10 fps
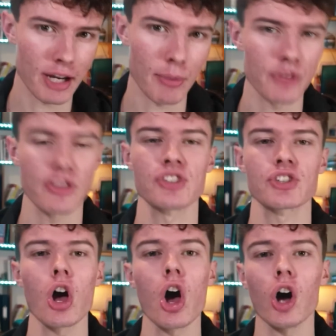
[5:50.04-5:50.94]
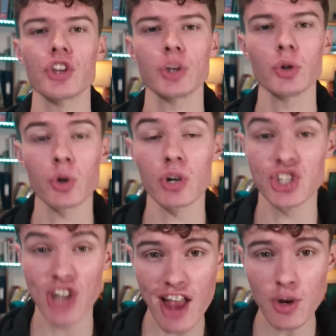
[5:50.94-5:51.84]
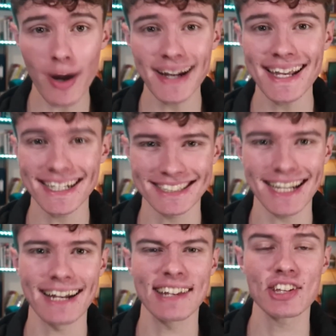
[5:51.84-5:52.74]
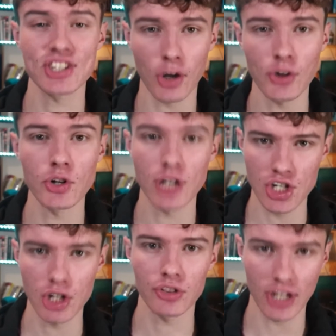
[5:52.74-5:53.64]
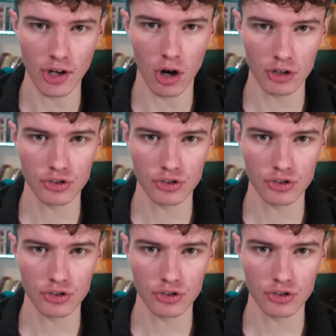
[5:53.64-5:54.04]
about this until you are genuinely excited to start your digital detox.